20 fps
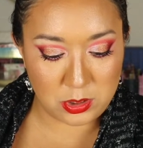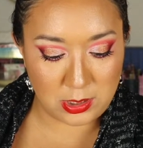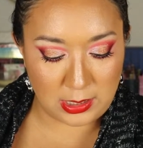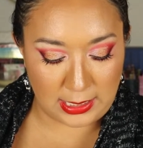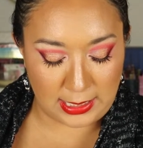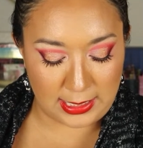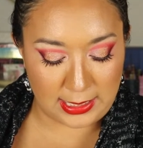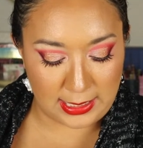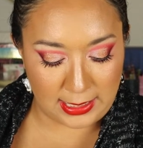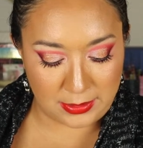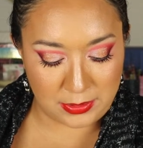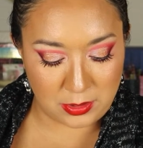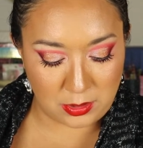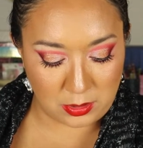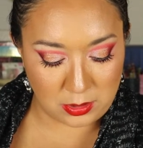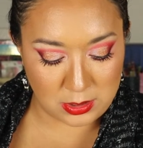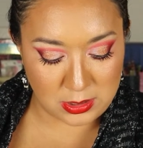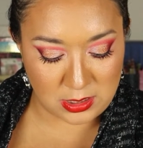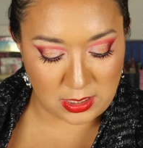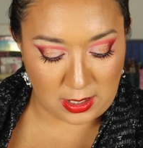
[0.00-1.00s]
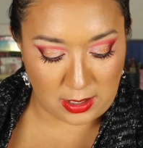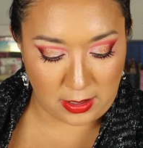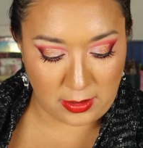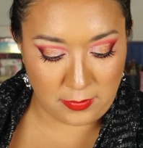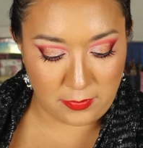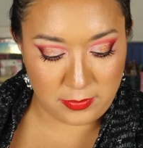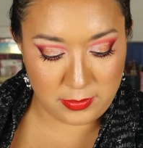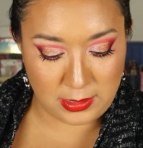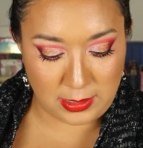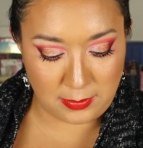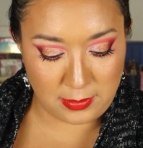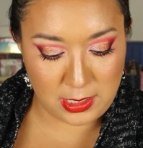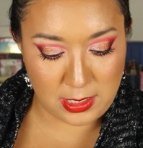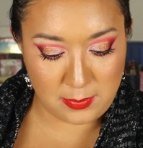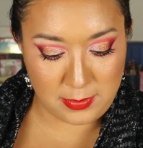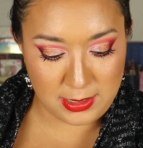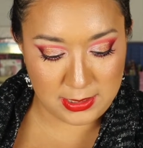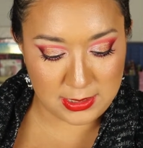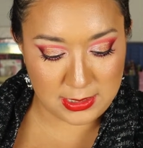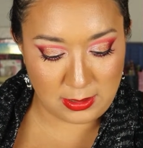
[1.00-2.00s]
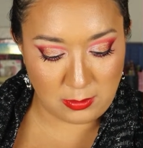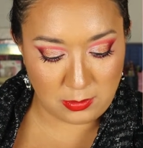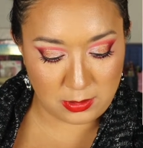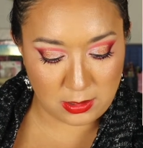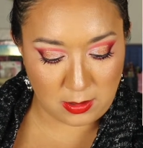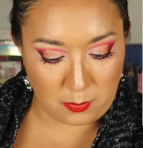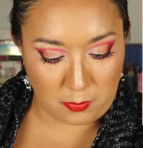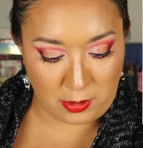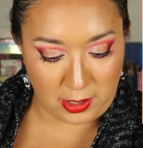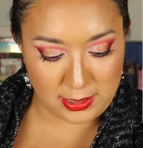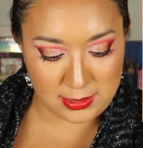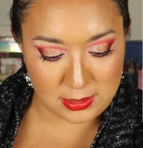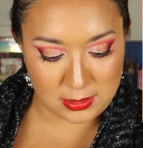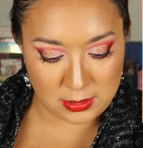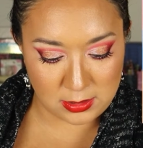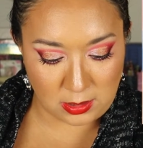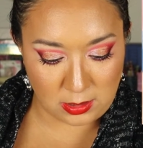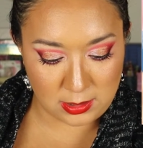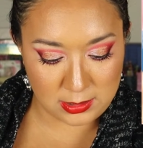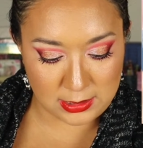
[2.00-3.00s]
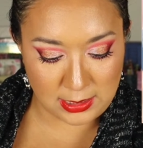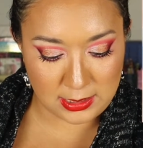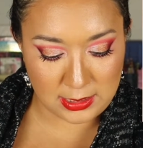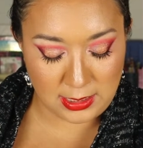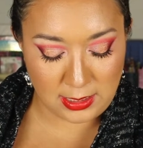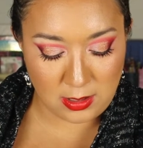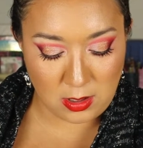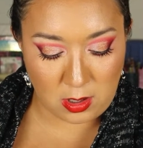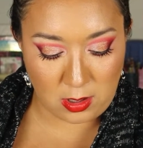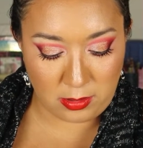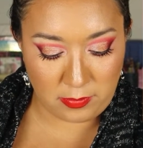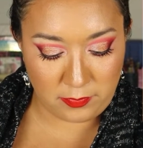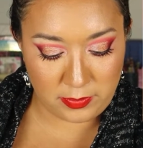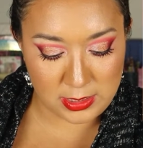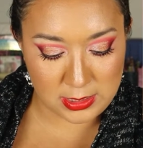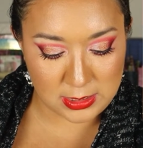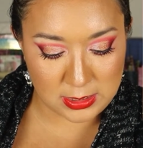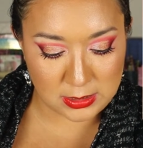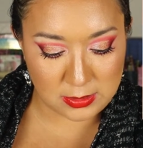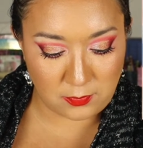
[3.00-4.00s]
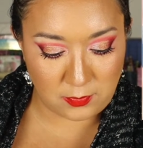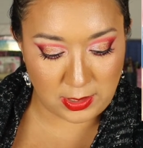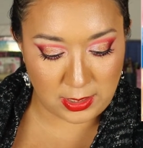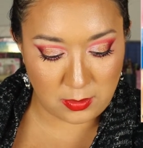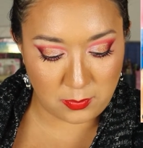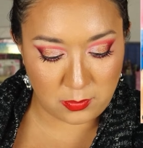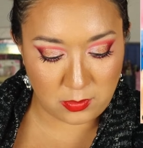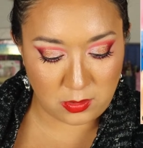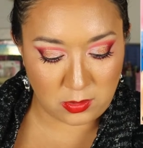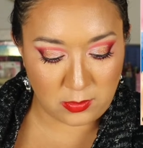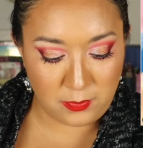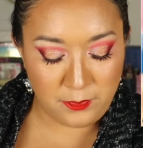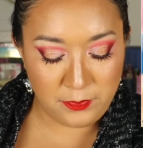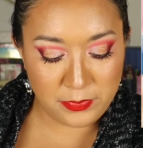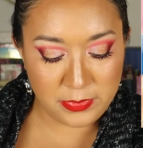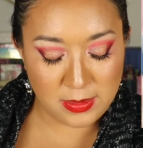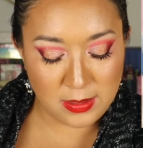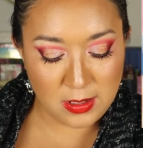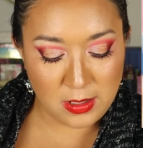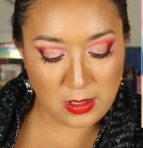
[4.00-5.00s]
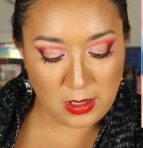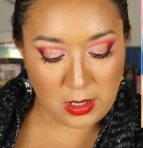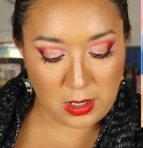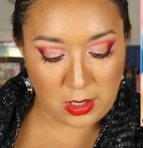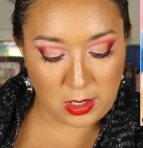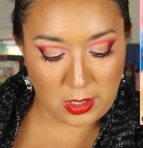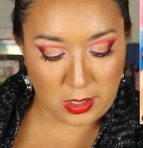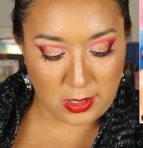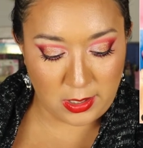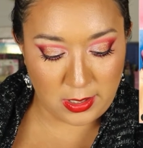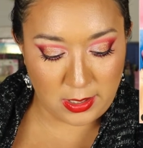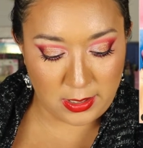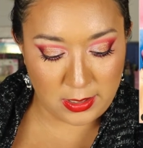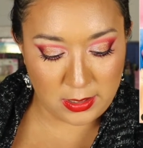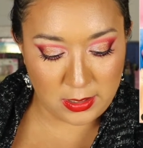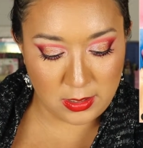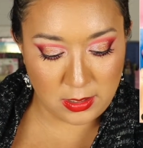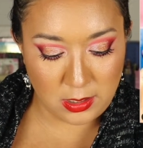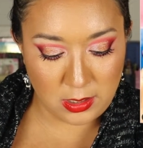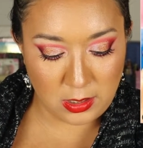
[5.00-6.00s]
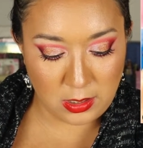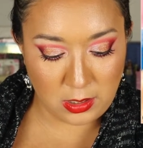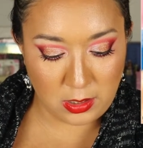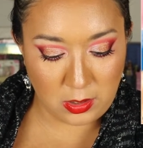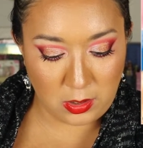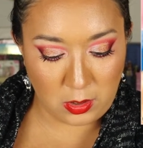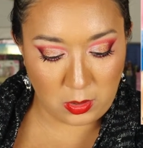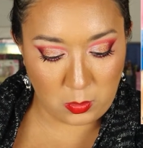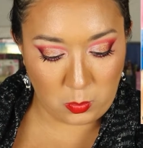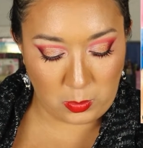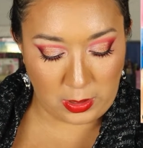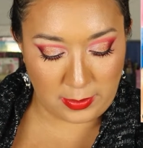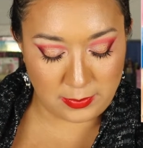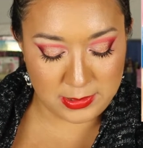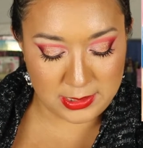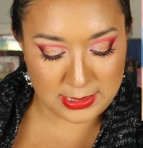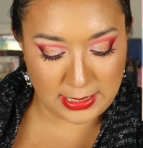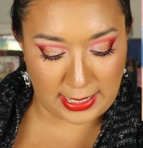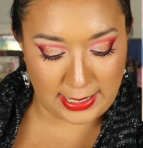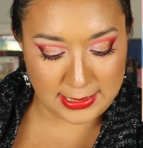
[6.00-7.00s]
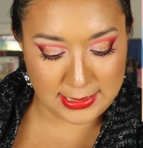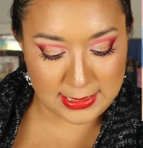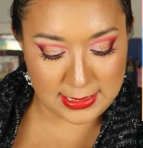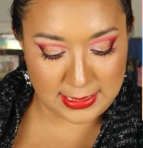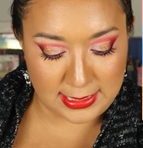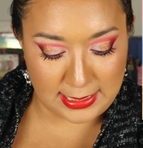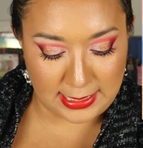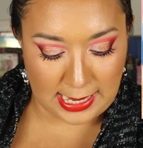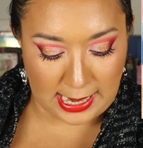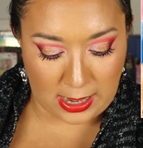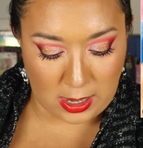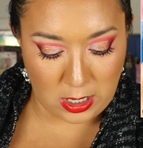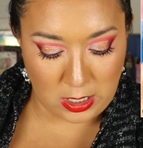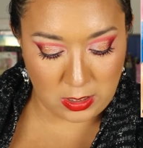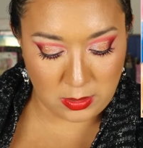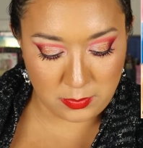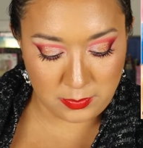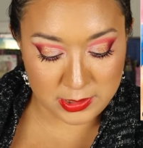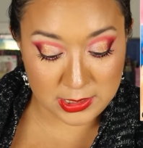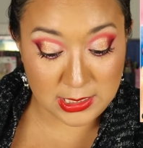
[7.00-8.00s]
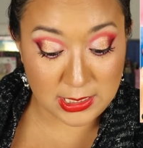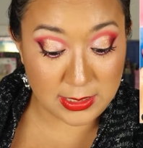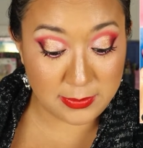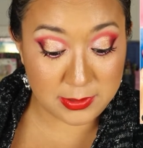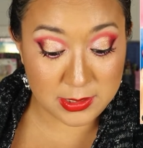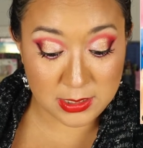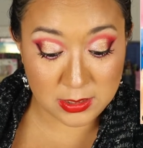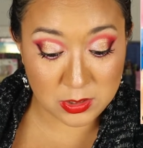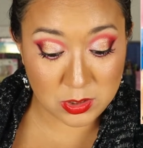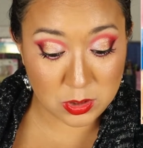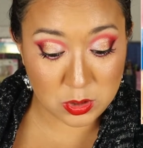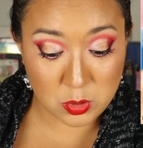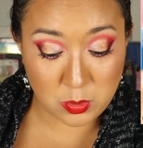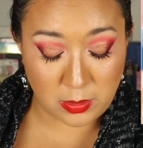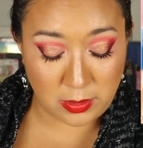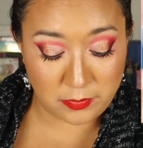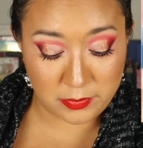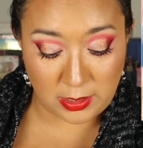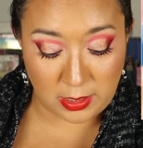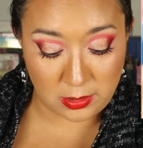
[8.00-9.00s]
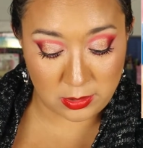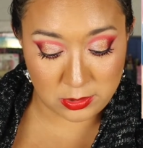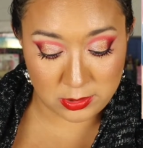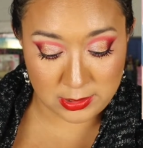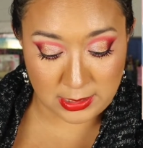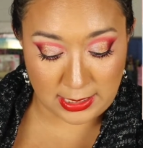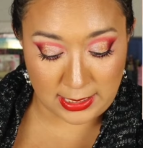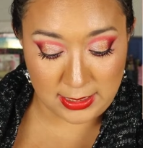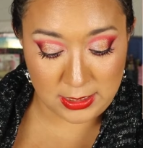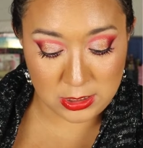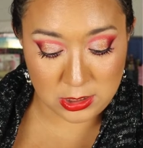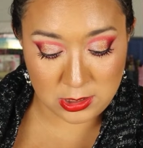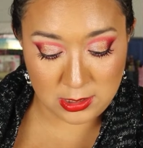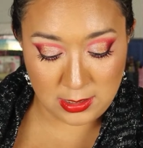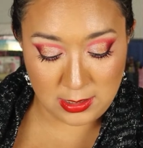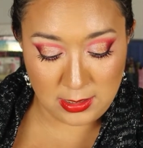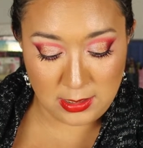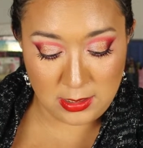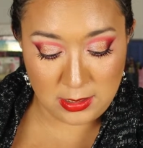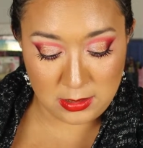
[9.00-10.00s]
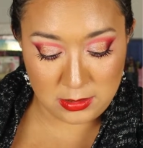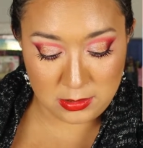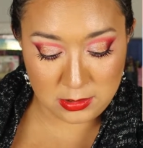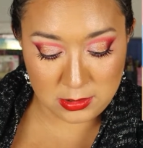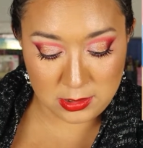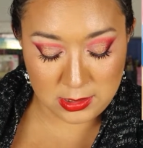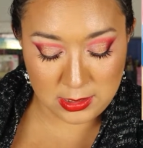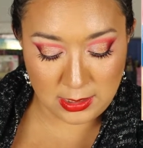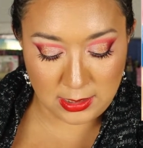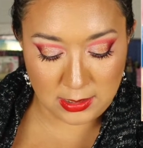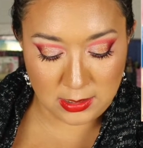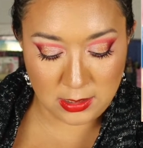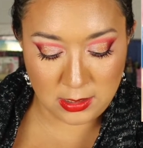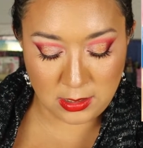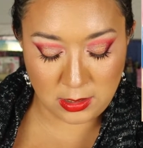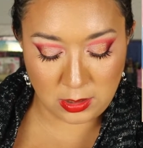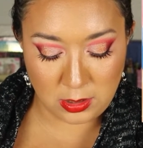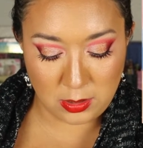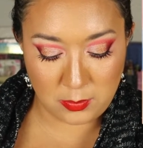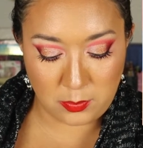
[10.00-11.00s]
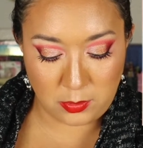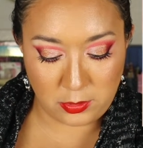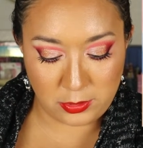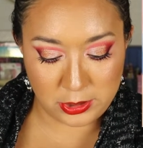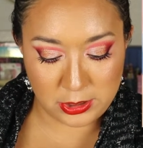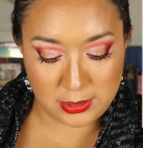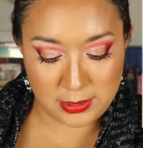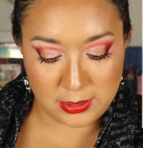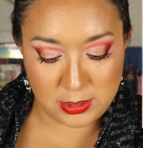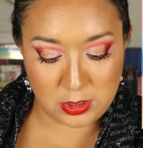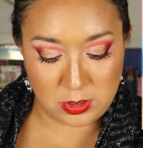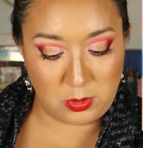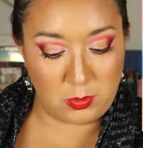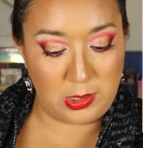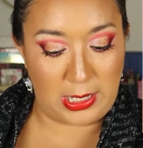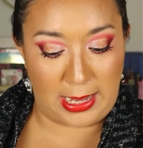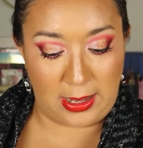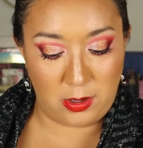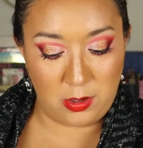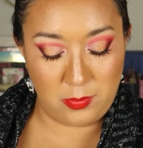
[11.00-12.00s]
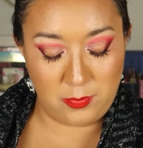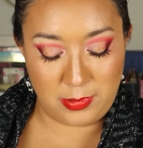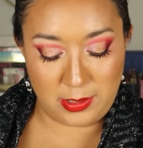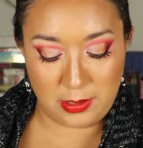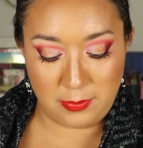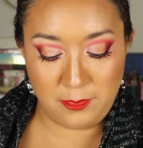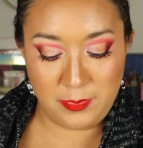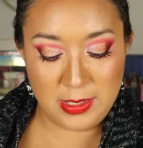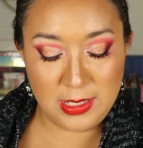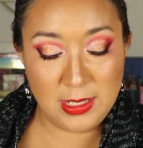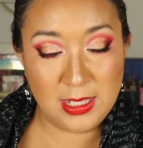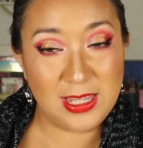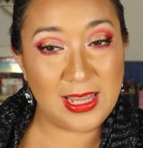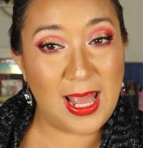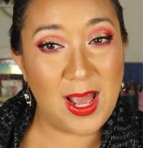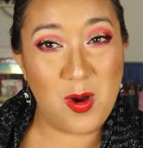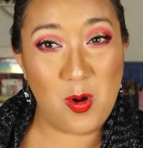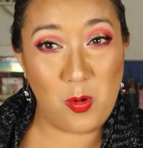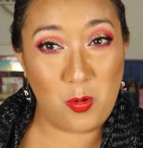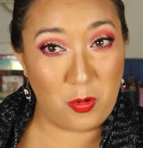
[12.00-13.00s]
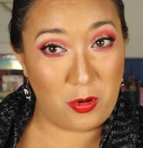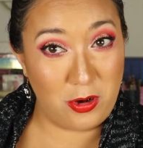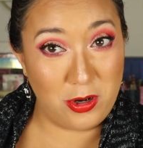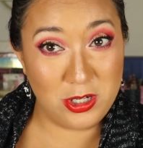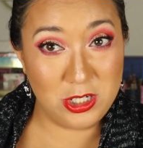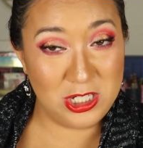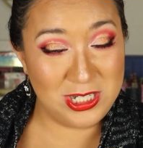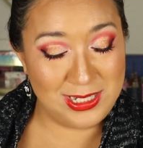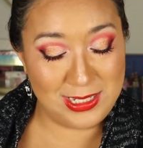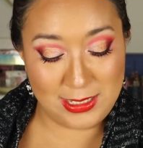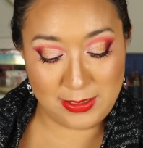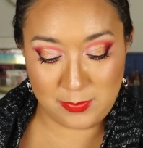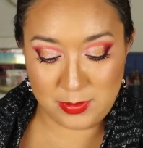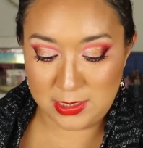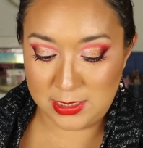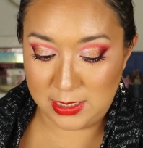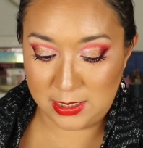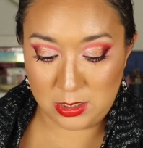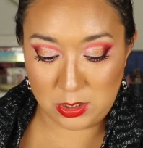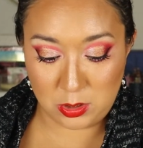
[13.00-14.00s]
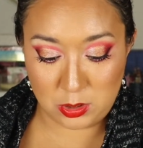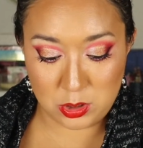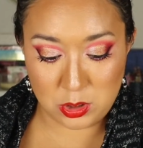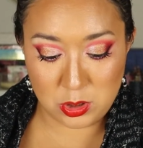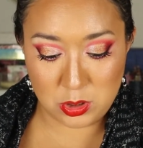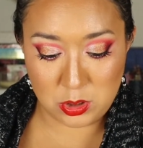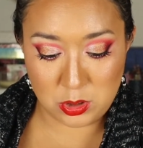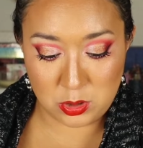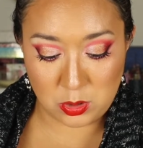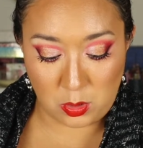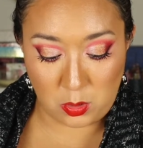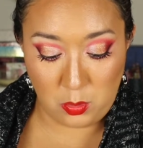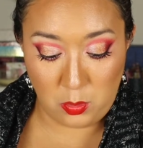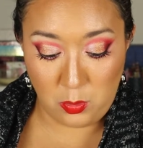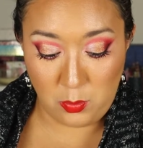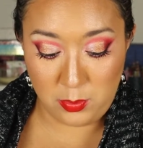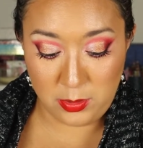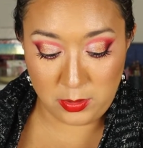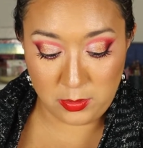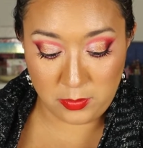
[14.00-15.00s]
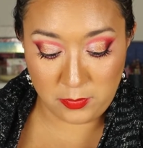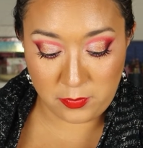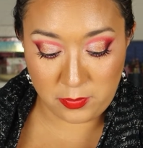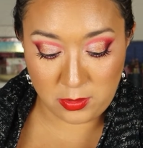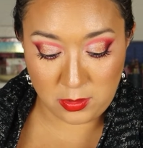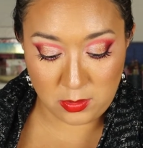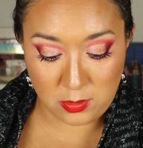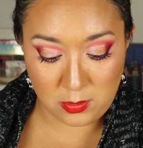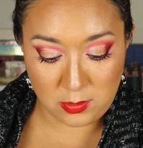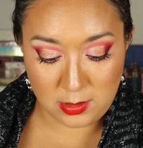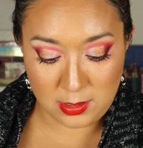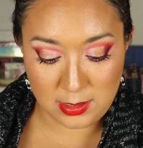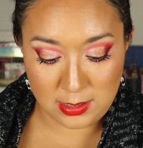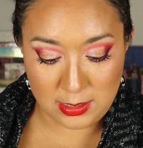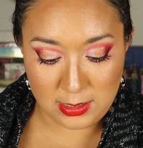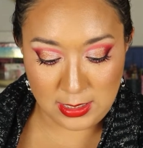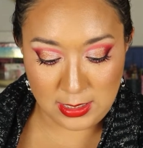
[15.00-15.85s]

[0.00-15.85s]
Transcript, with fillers: to like get their stuff. Like, let me see what the prices are, because I think all of this is available on her website now. But the lipsticks are twelve dollars each. Looks like a good portion is sold out, but that orangey lipstick looks so beautiful.